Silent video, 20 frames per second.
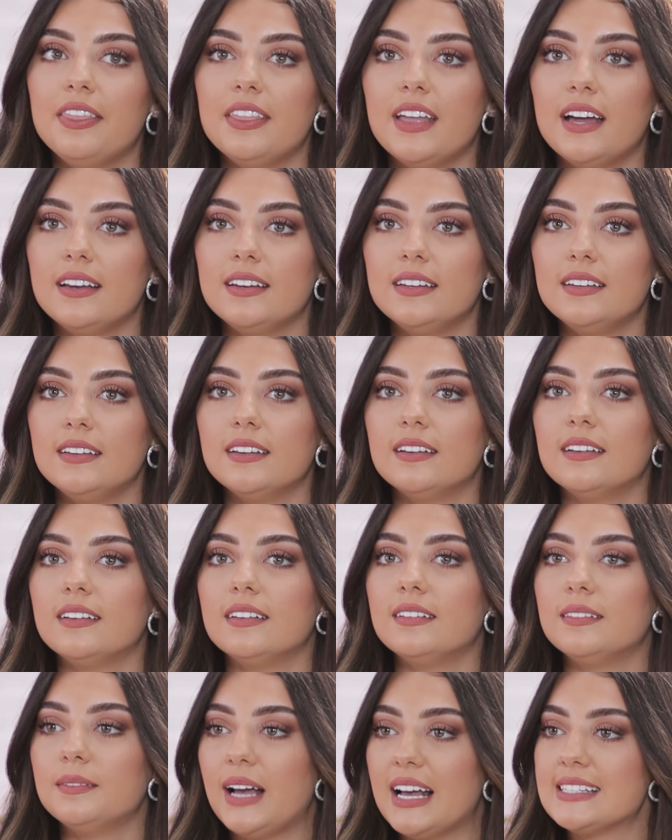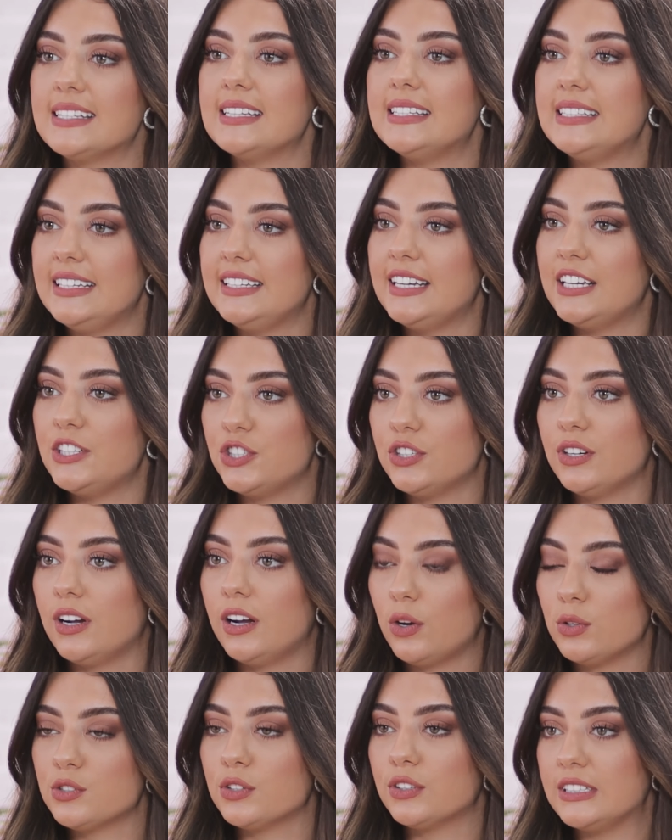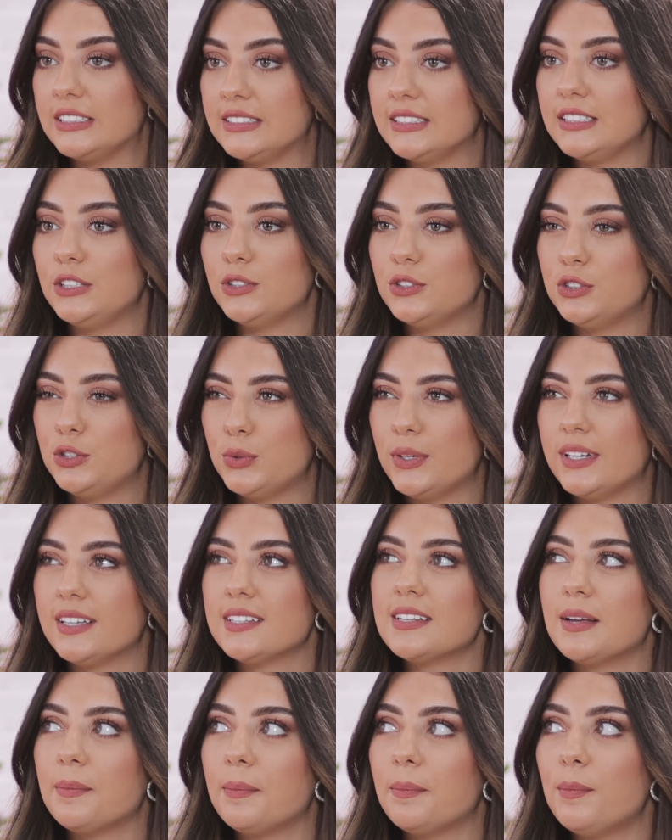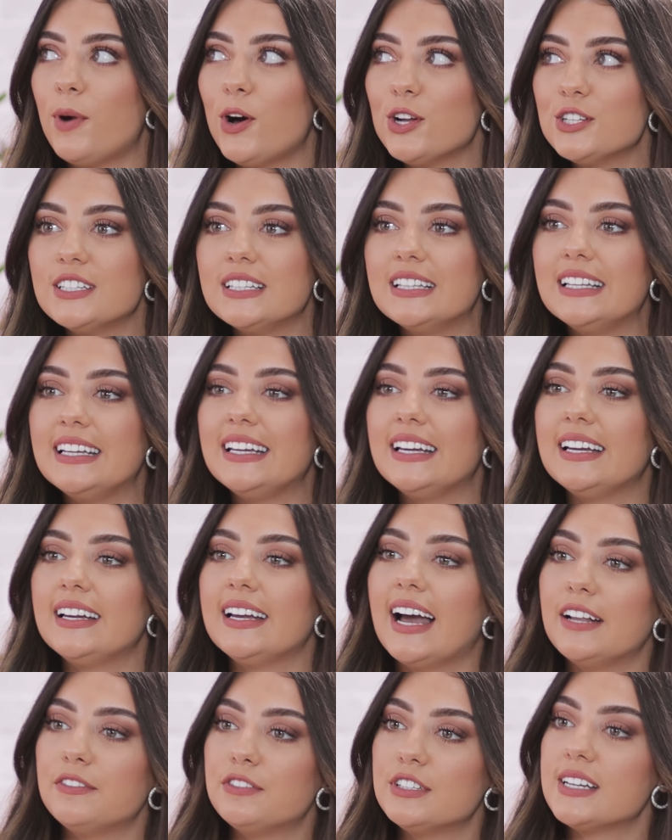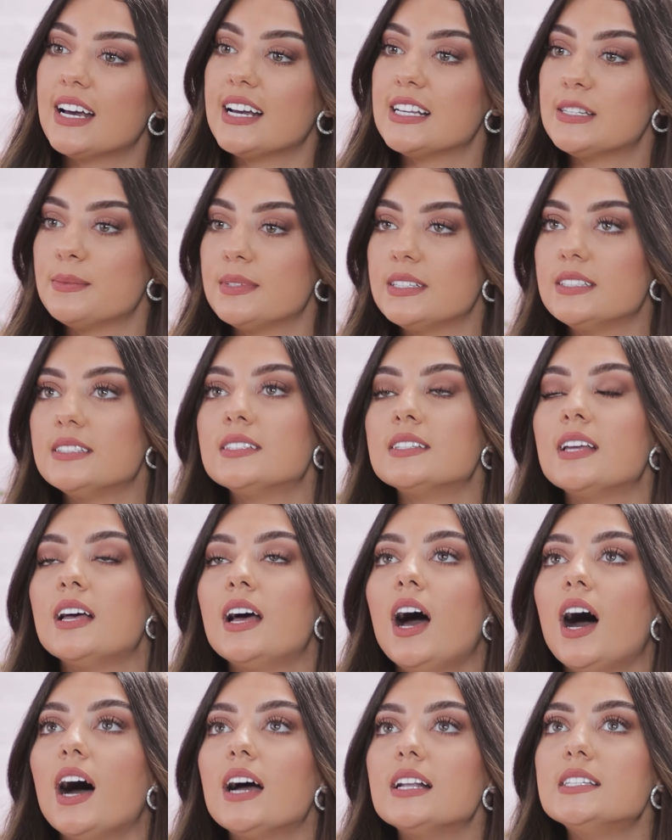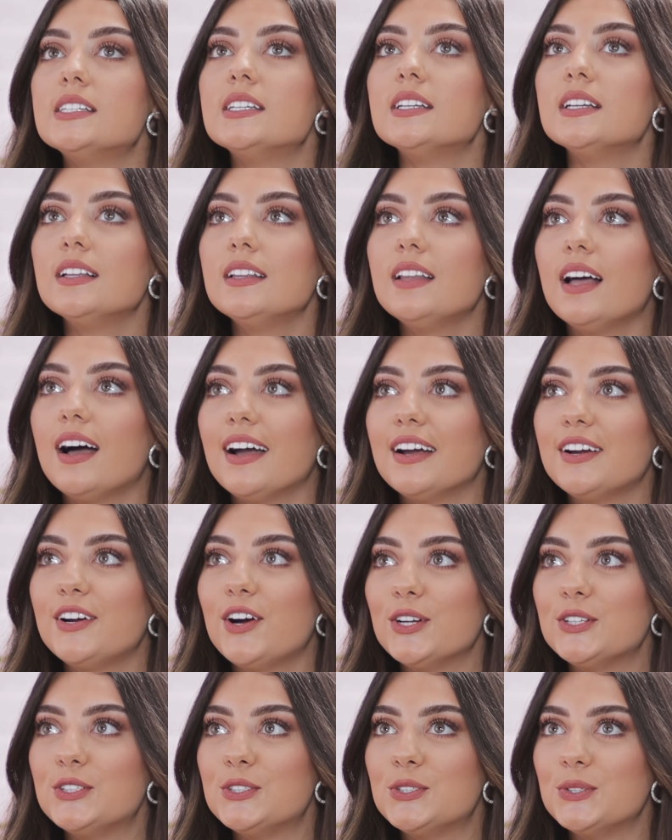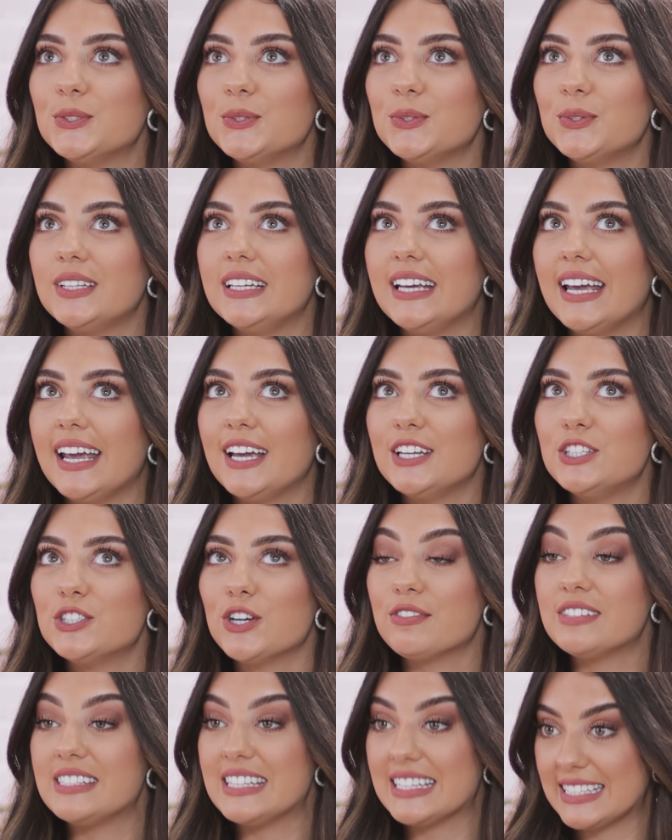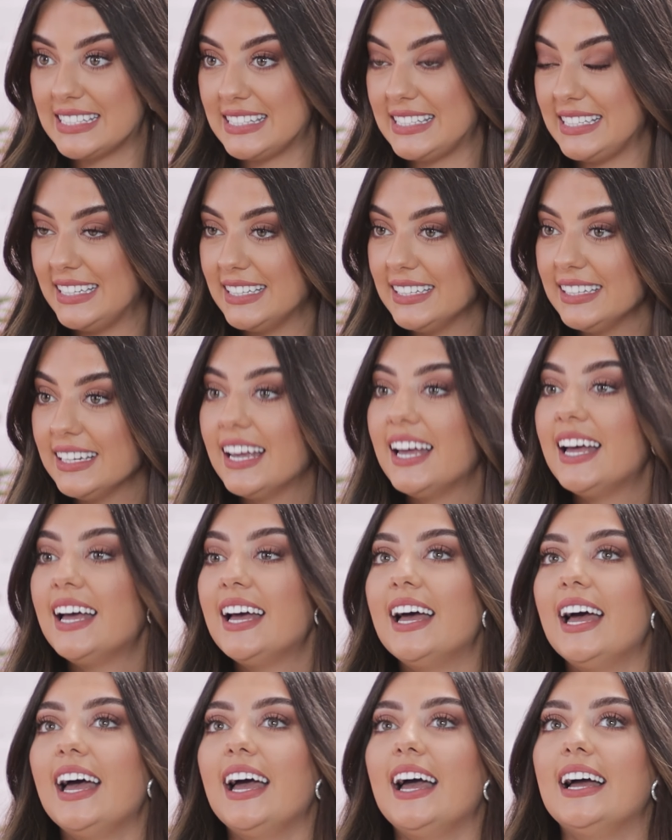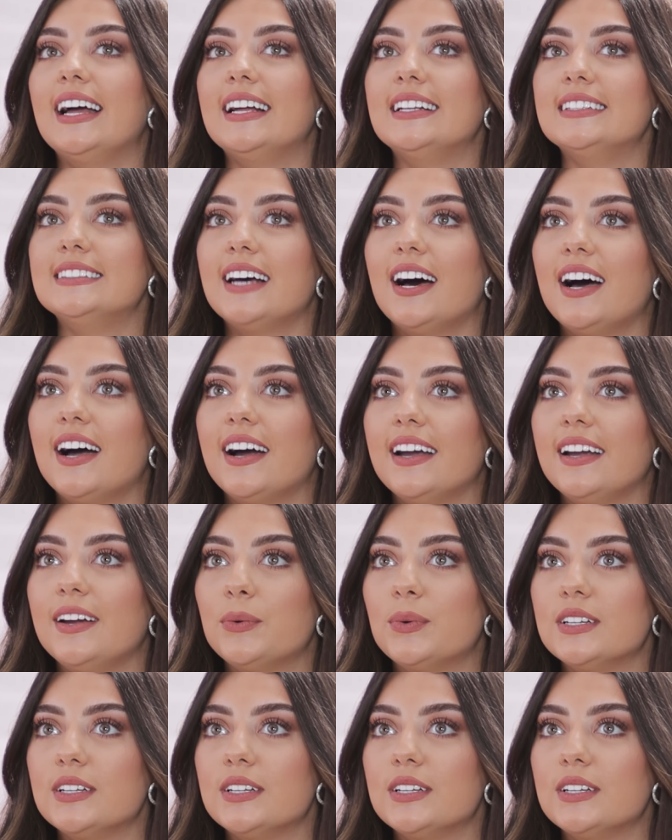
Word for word: And then uh, as a teenager, I also continued doing some modeling advertisements until I got to the age of 16 and I